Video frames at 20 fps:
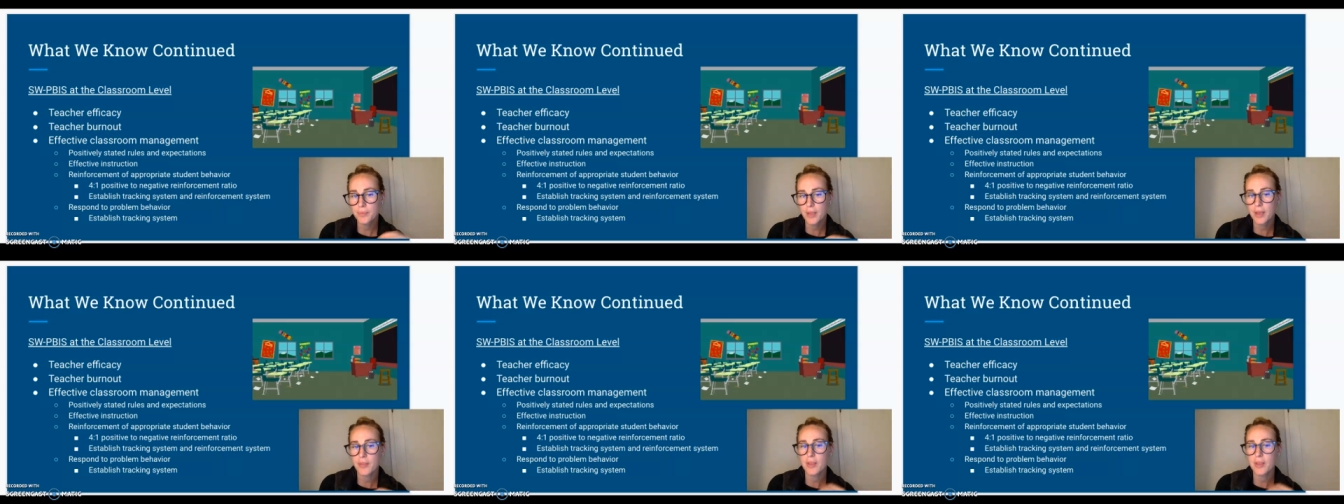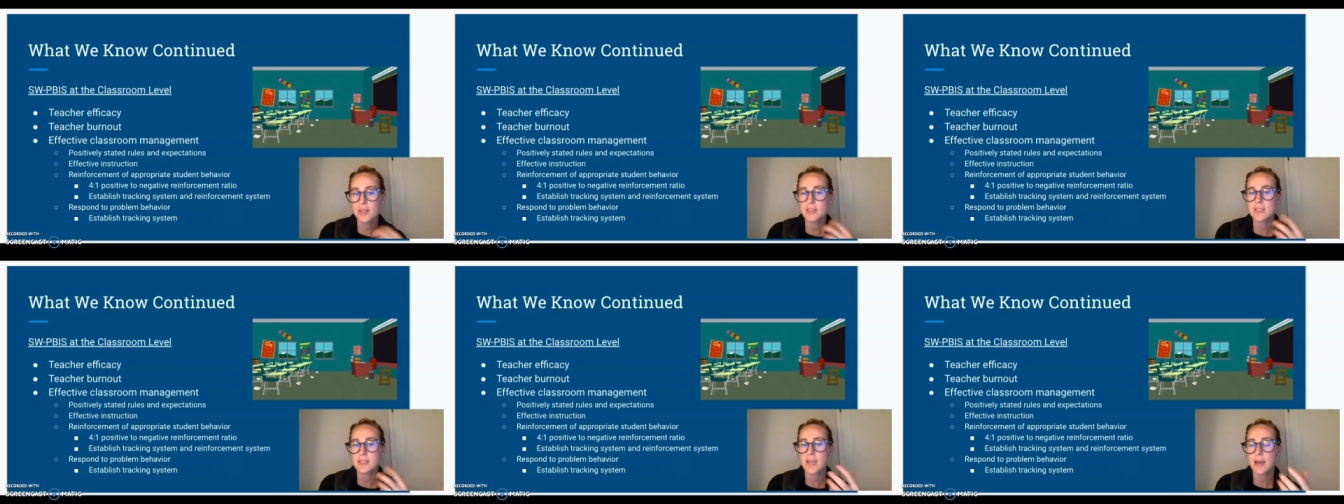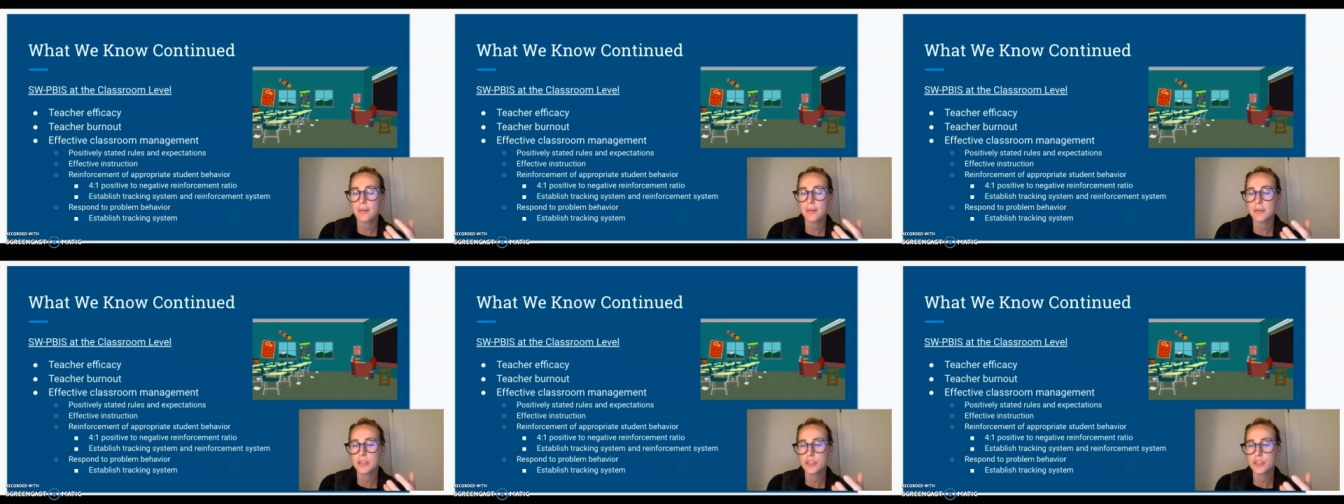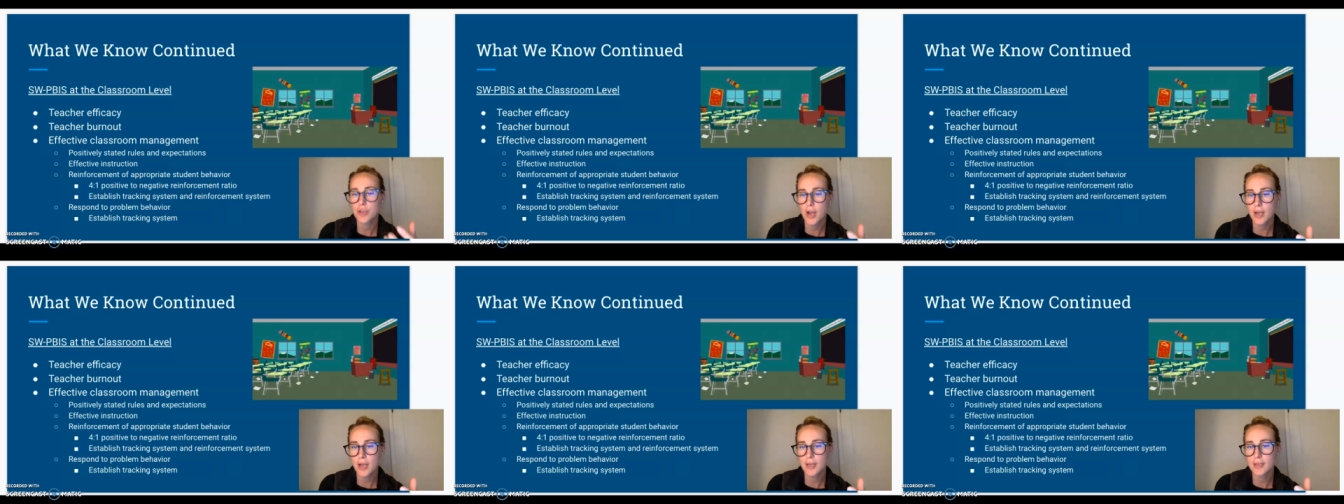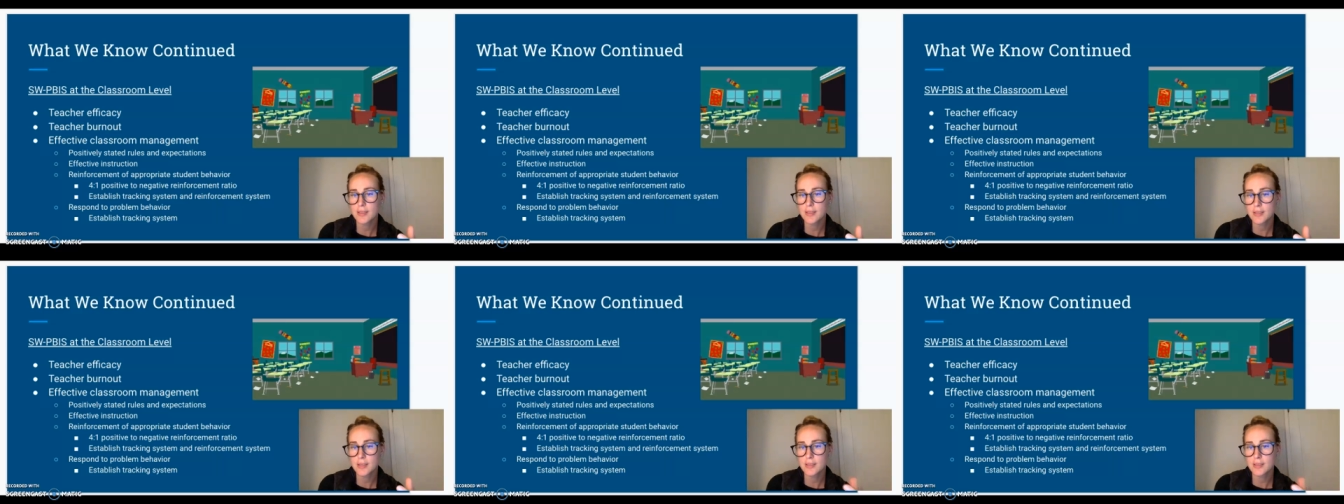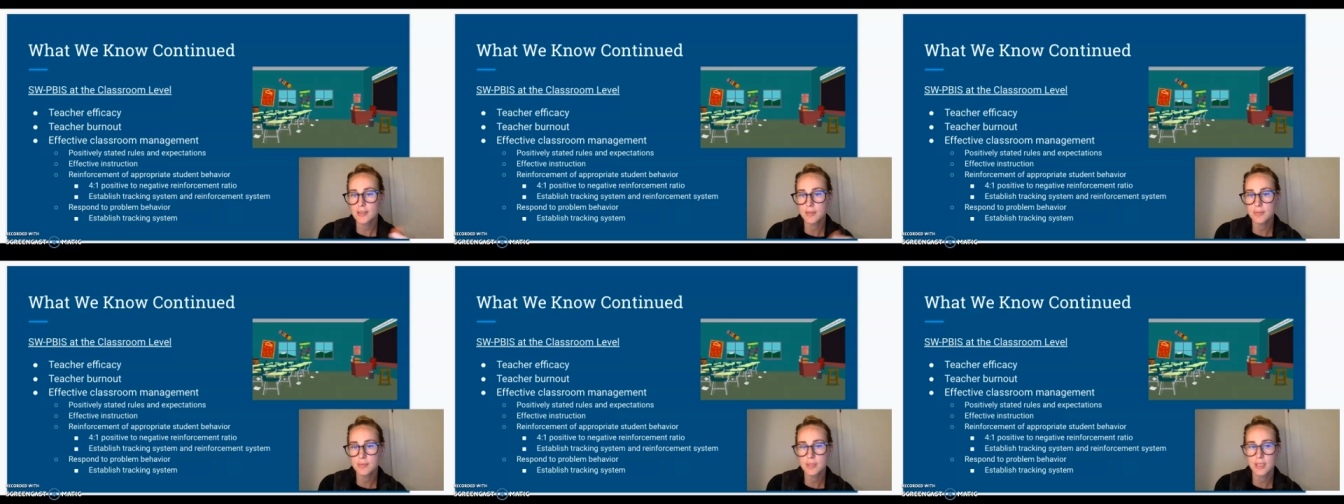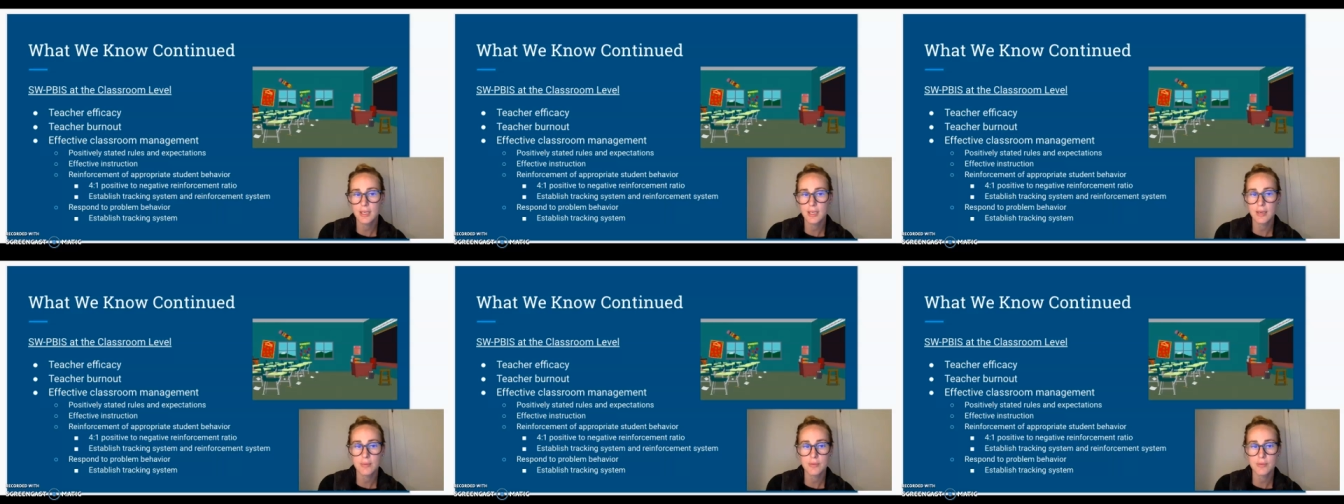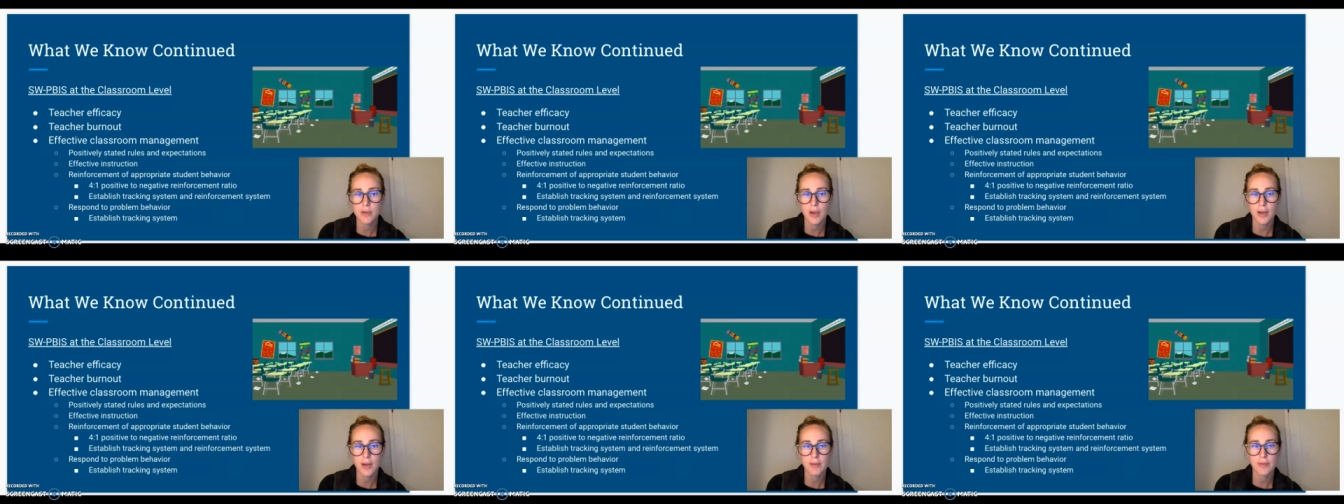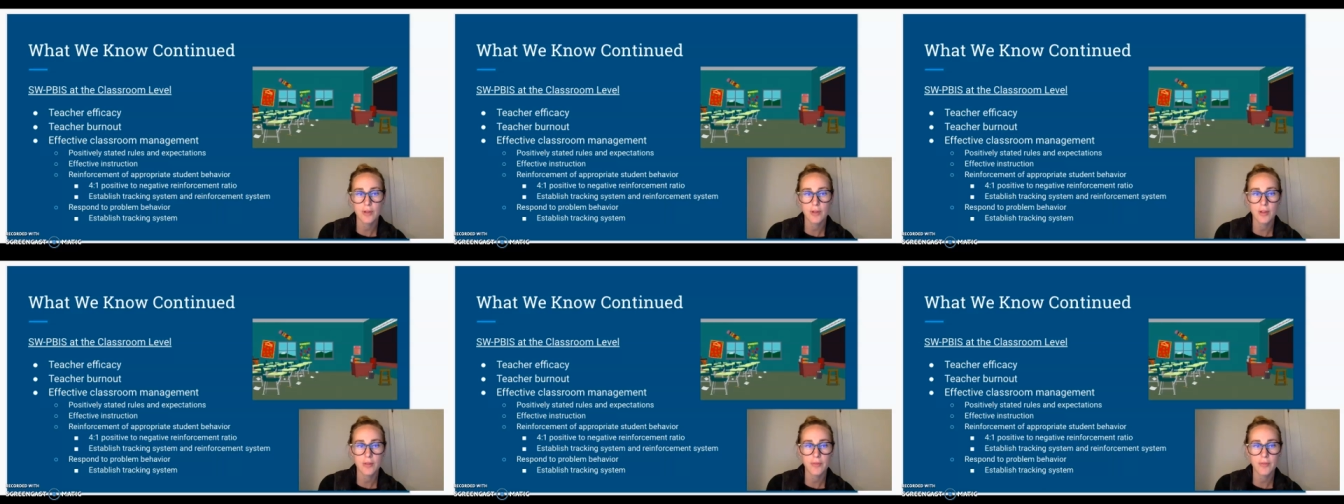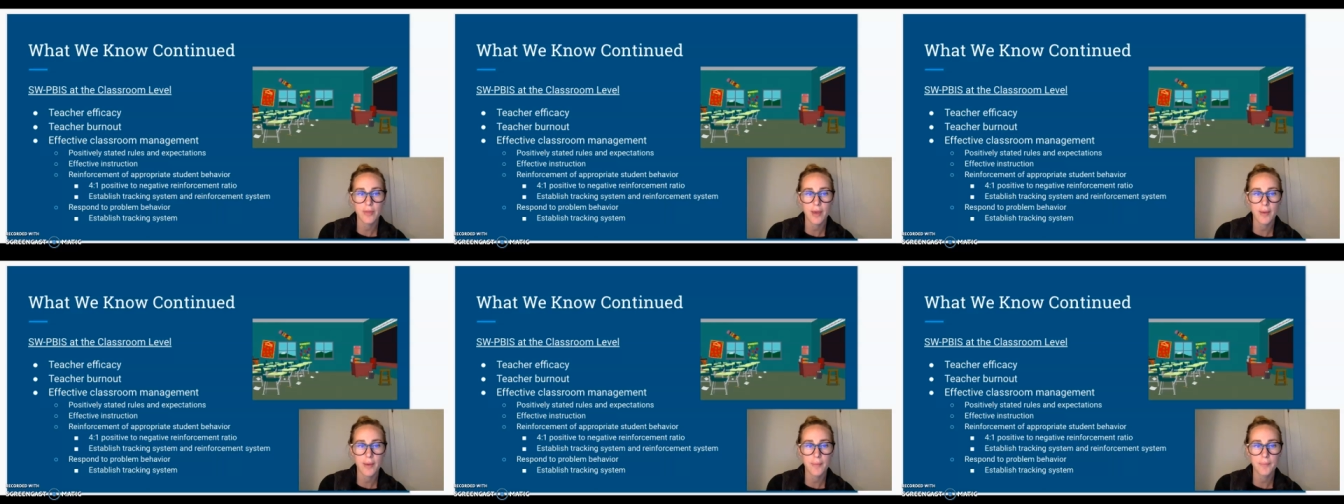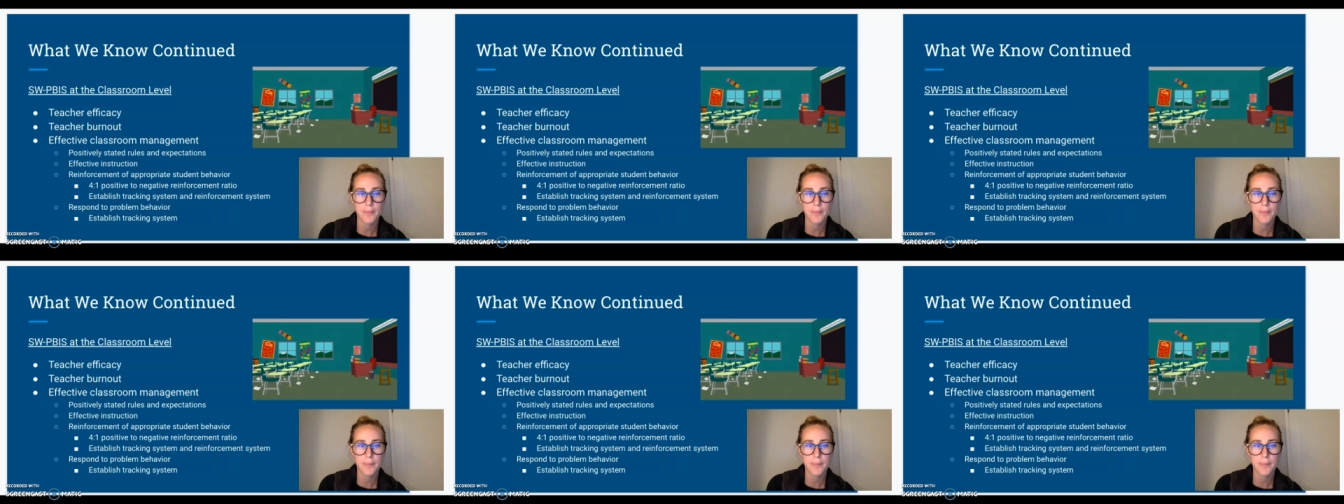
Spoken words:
and they established tracking systems to keep track of all of that.